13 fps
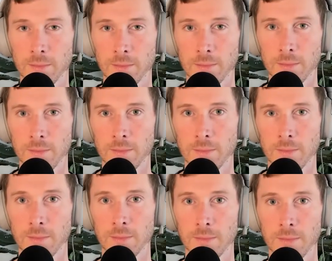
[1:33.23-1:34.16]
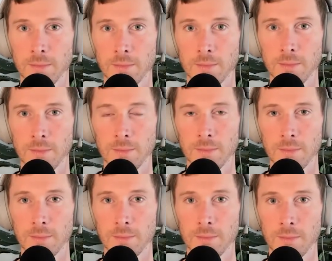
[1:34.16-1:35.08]

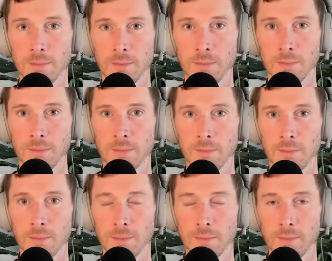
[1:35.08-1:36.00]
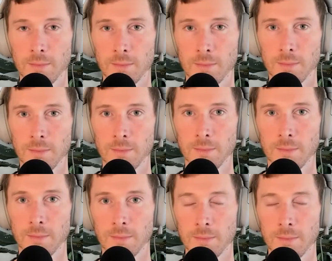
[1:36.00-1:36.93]

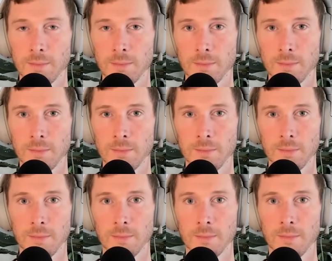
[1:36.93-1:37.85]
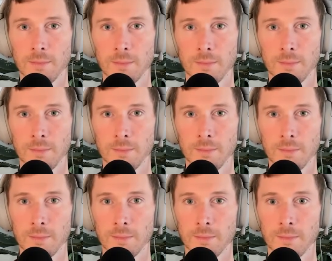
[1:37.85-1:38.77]

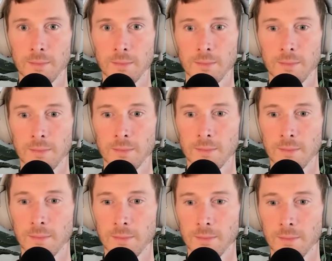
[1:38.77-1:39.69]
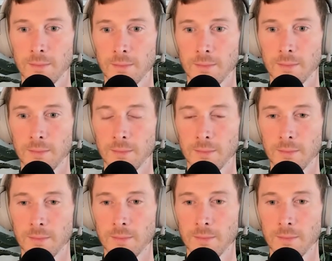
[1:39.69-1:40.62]

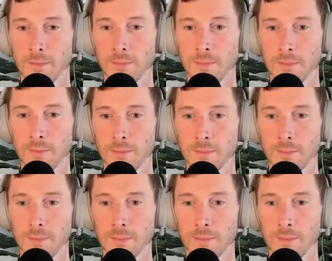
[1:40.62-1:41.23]
No words are spoken by the person on screen.